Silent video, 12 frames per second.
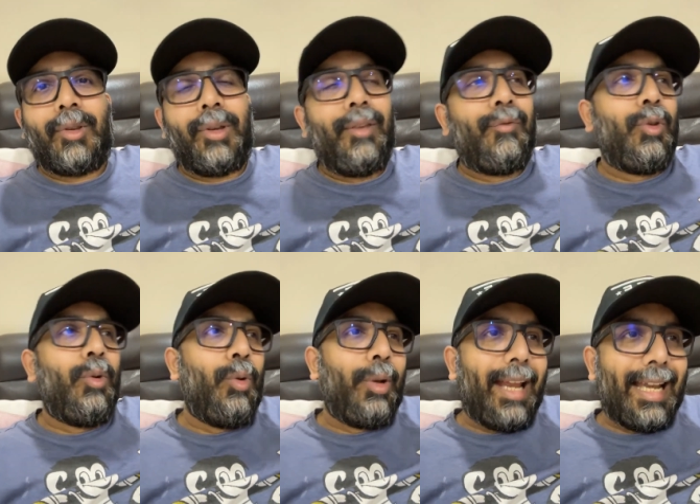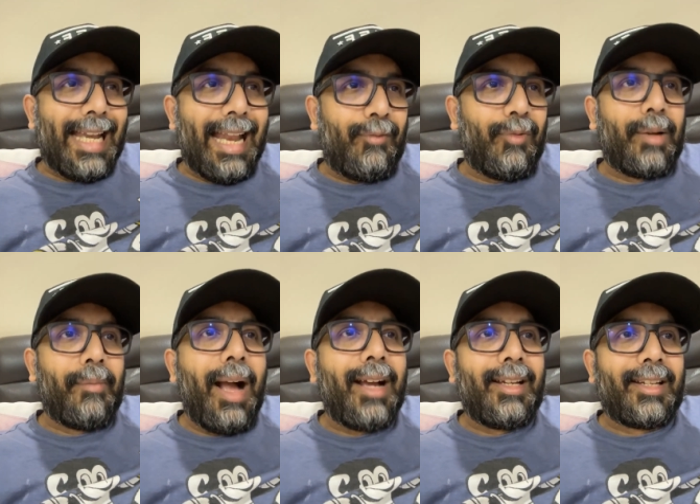So if you look at network
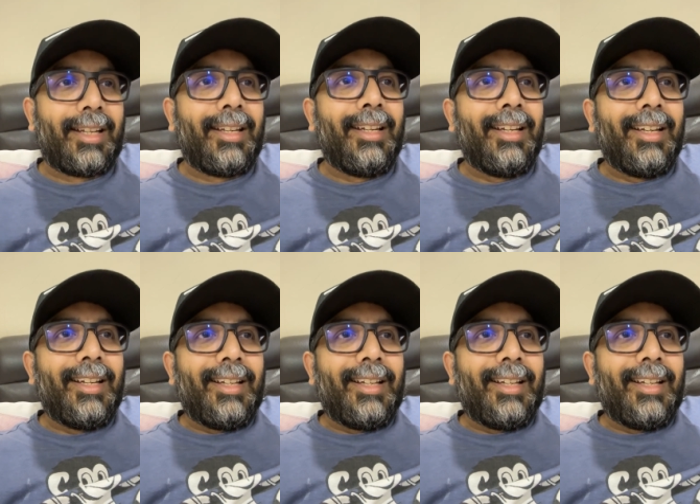marketing,